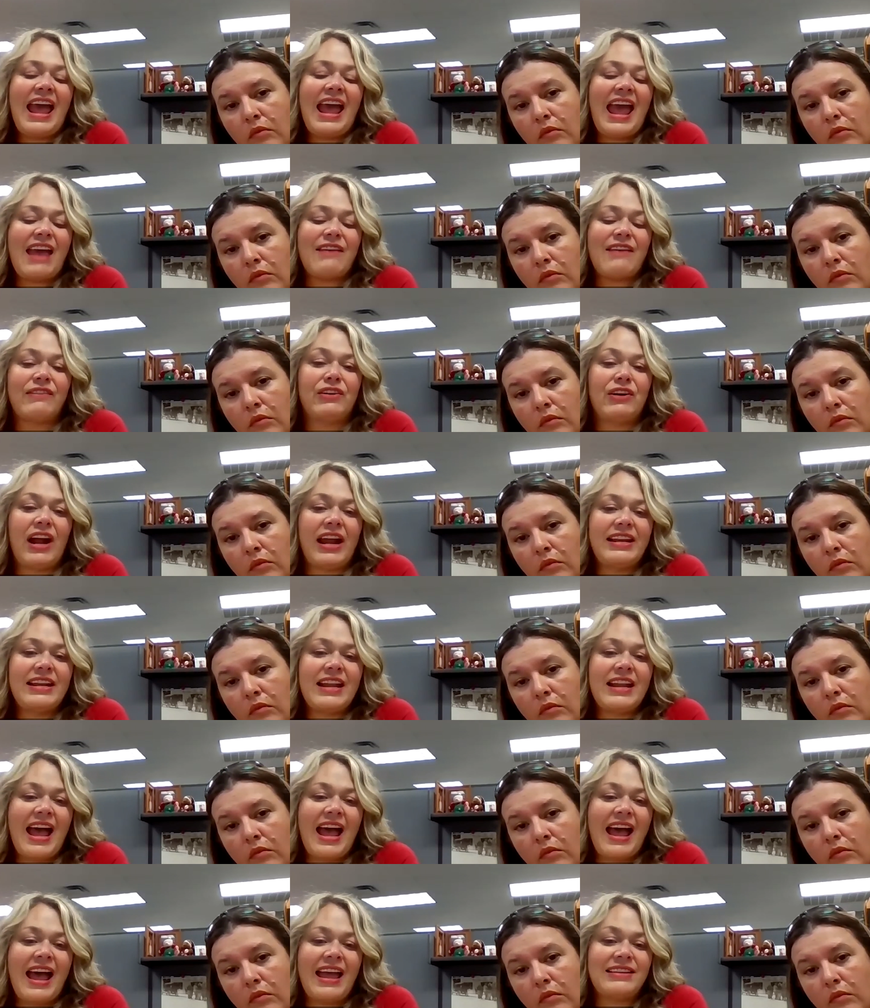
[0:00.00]
Speaker 1: have a great
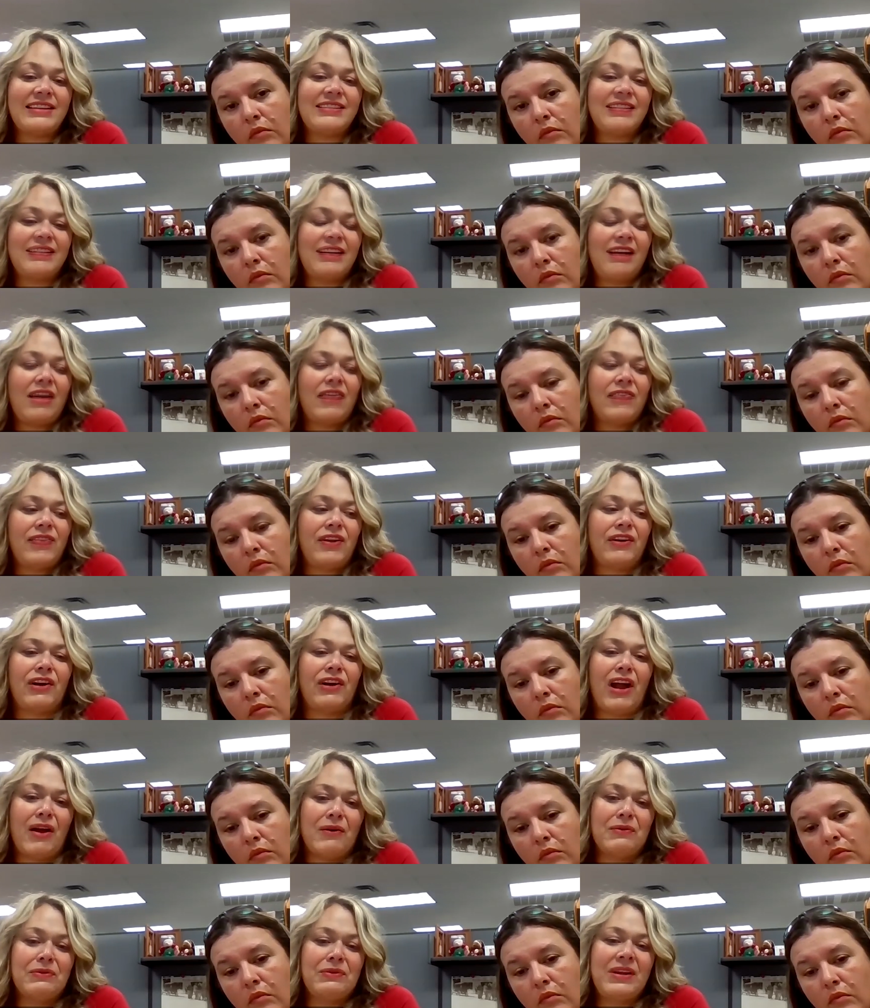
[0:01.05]
night on their
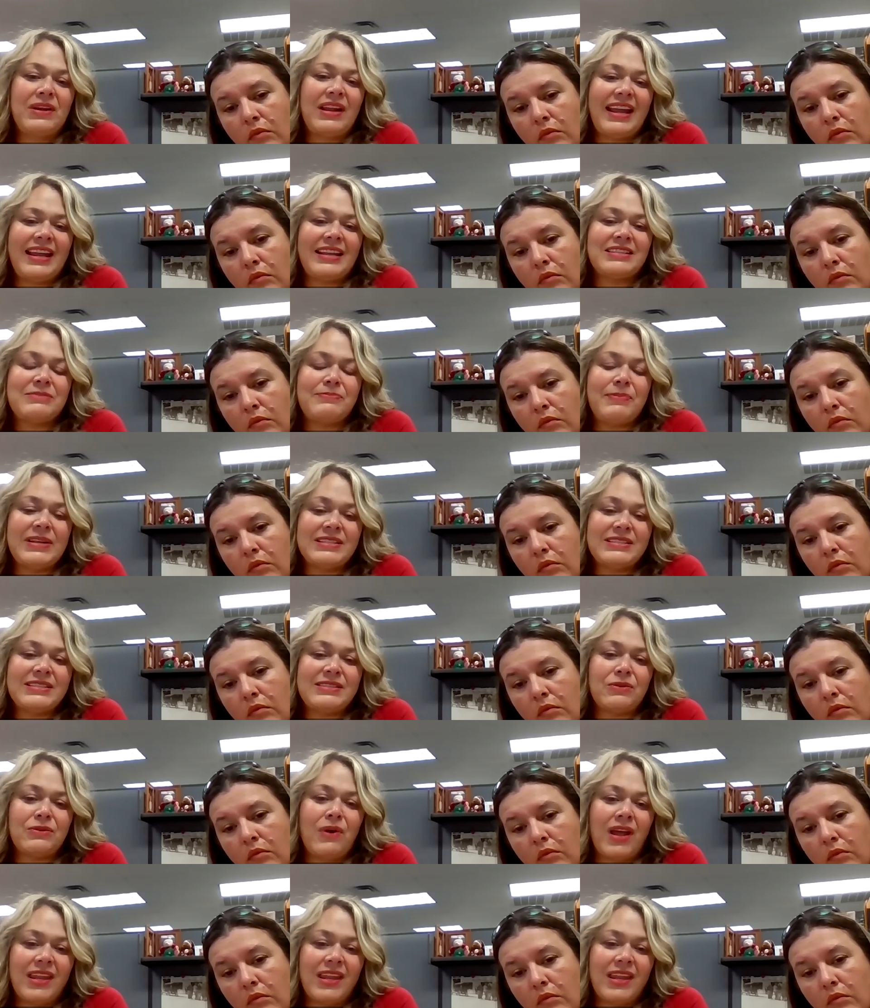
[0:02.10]
own and spend
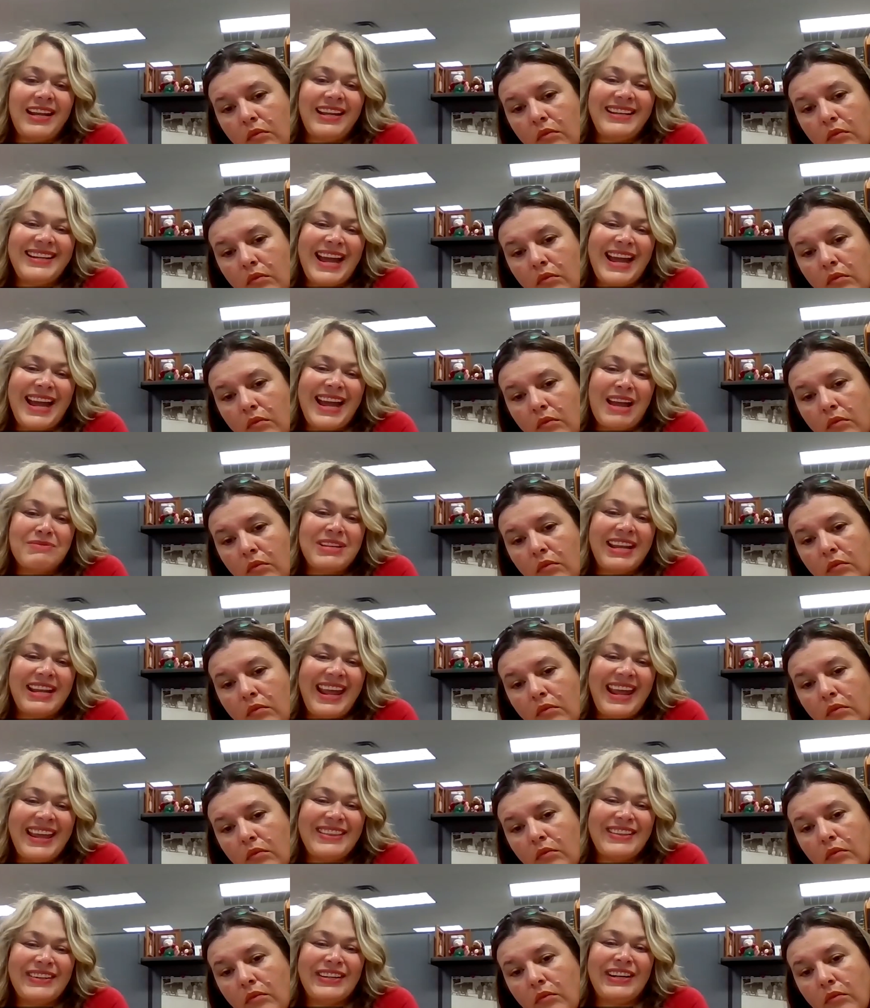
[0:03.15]
some quality time
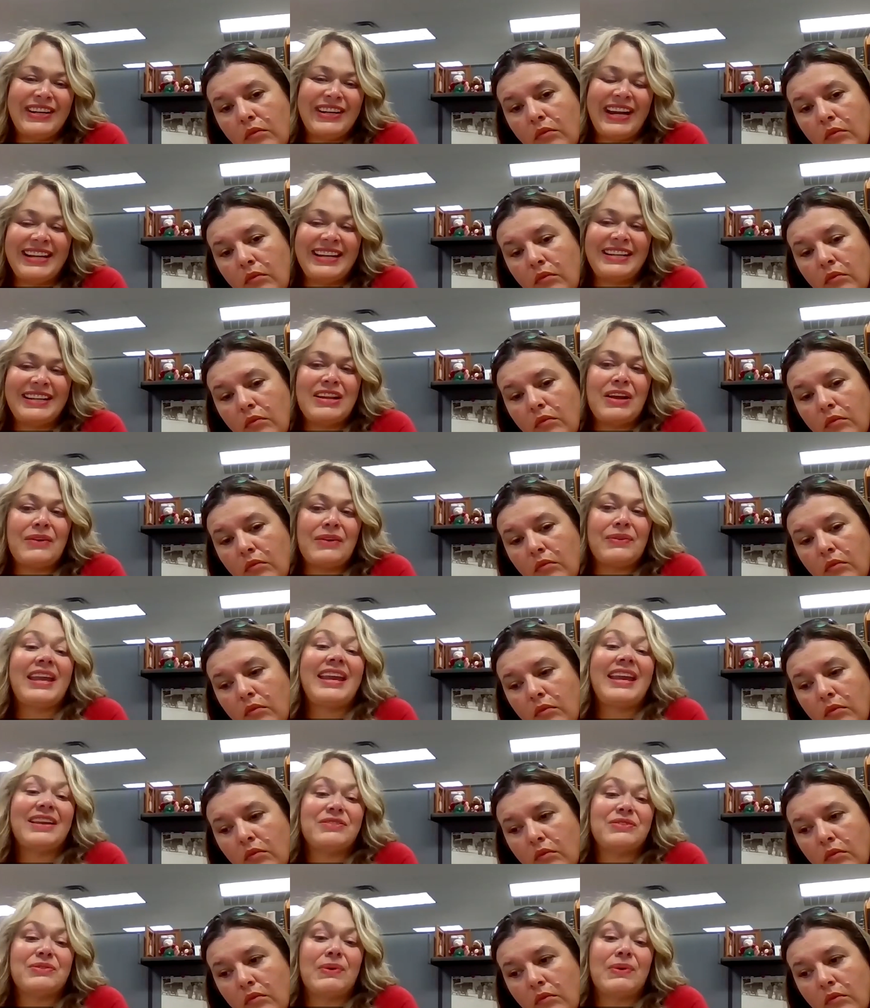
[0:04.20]
together and know the
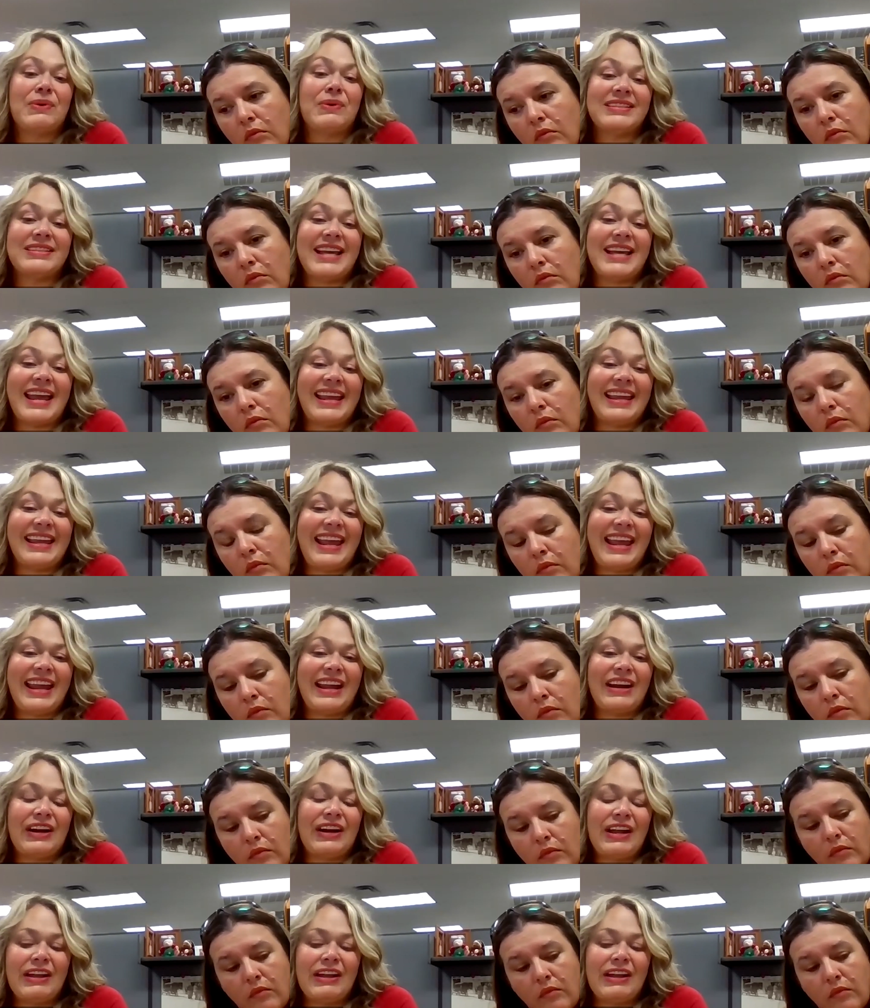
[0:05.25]
kids are well taken care